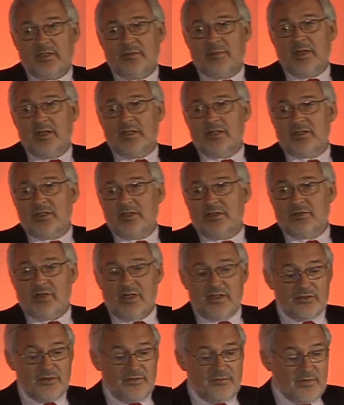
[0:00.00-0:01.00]
managing
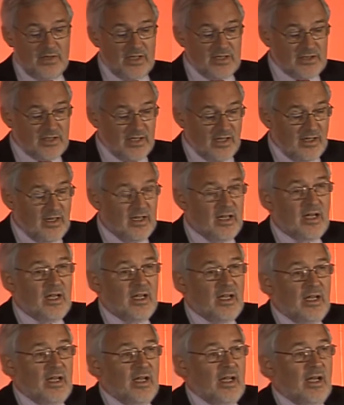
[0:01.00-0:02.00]
director of Nissan,
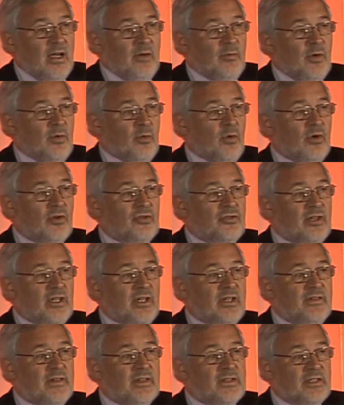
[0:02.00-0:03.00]
and we walked
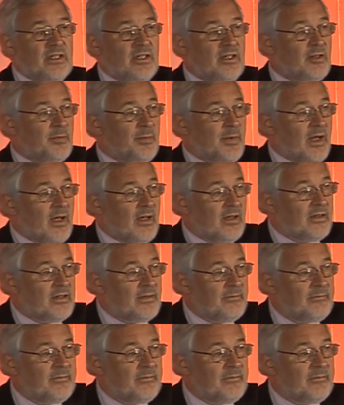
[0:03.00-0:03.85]
around the Toyota plant,